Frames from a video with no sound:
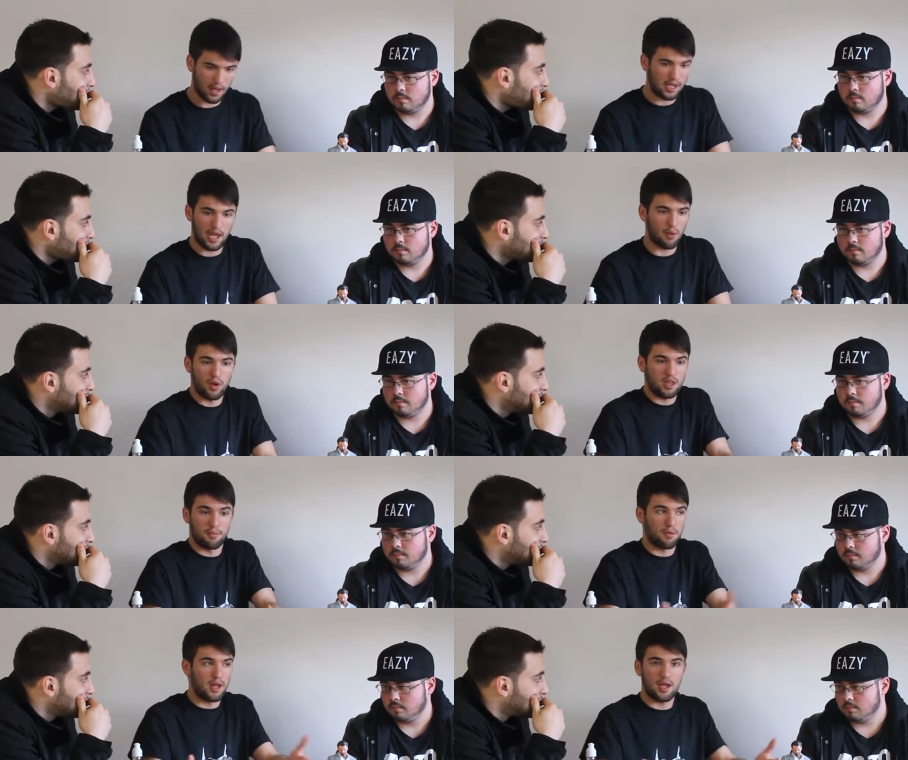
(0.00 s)
Speaker 1: I can't
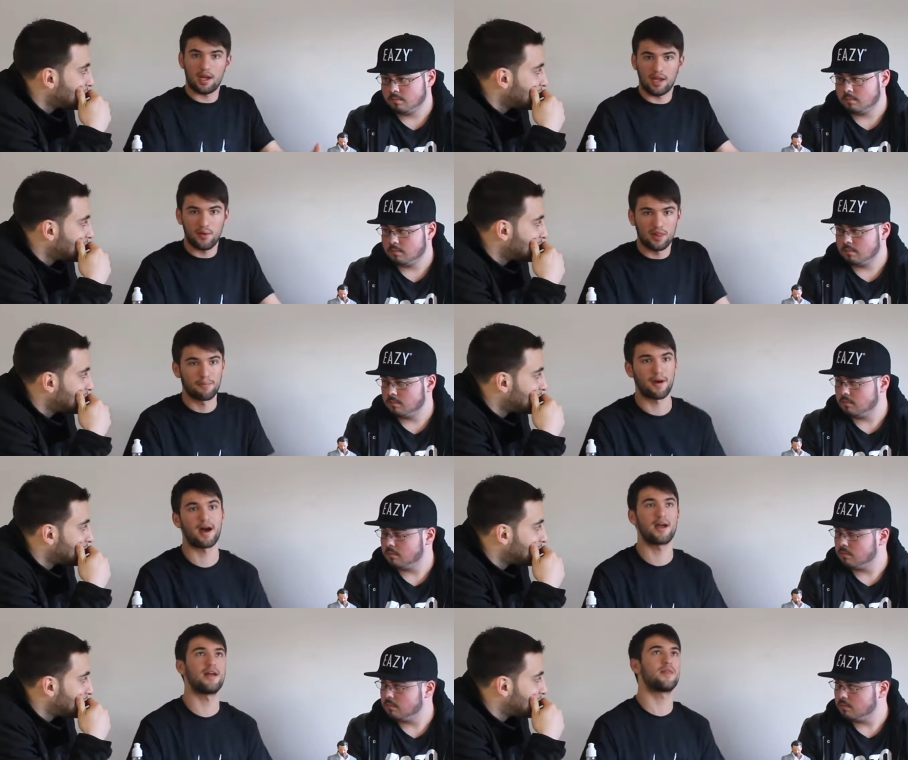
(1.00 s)
wait to play it. Can't wait to
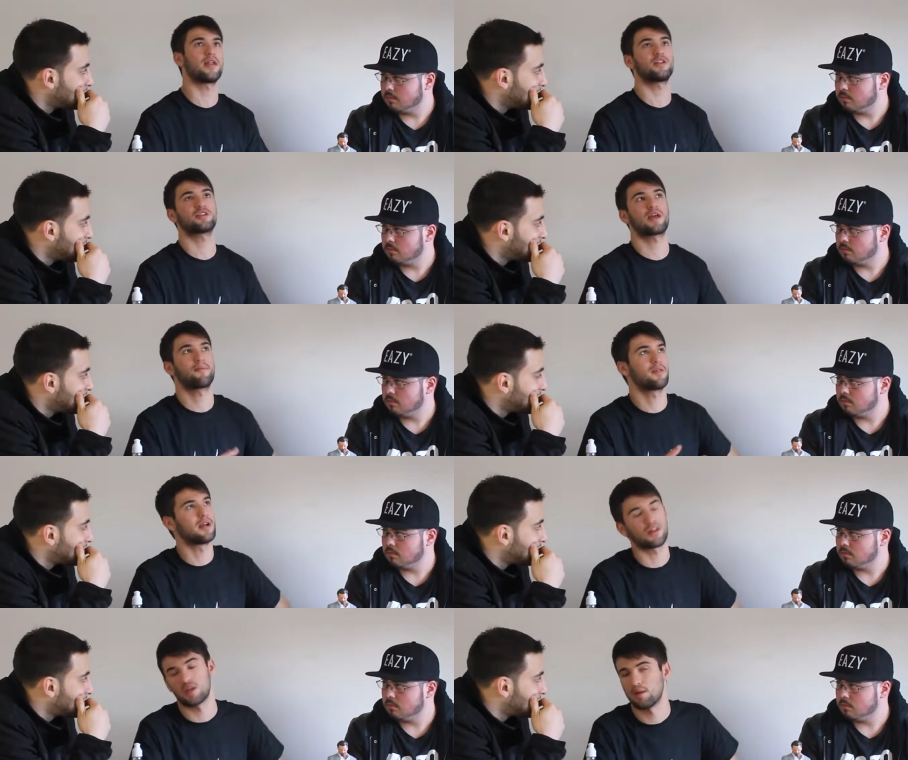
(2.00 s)
buy it. And then I just kept
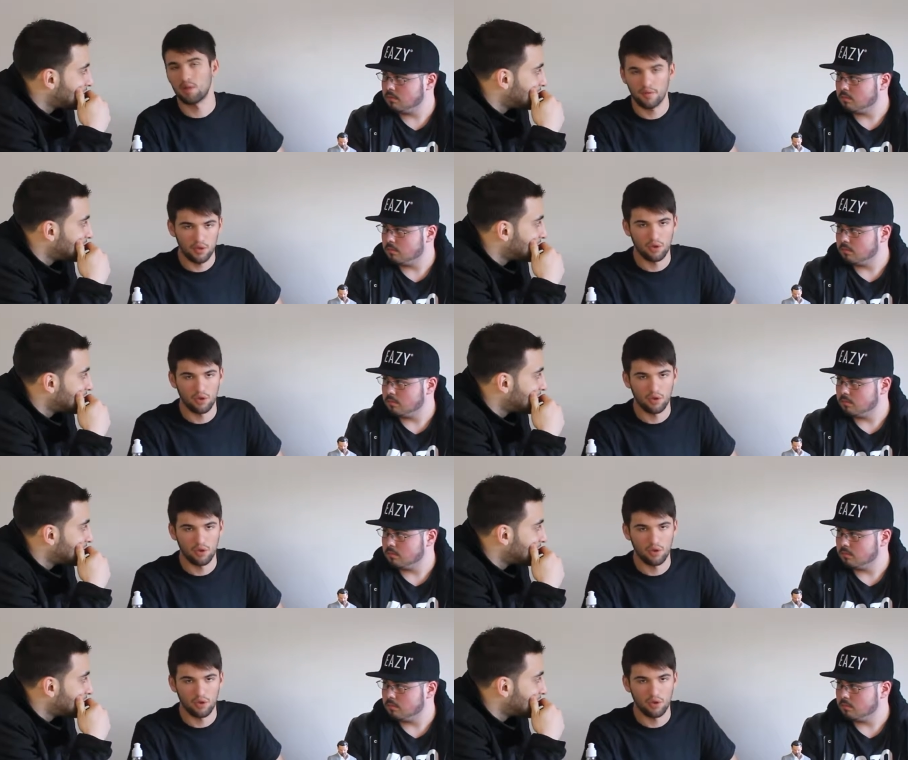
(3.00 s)
playing the same level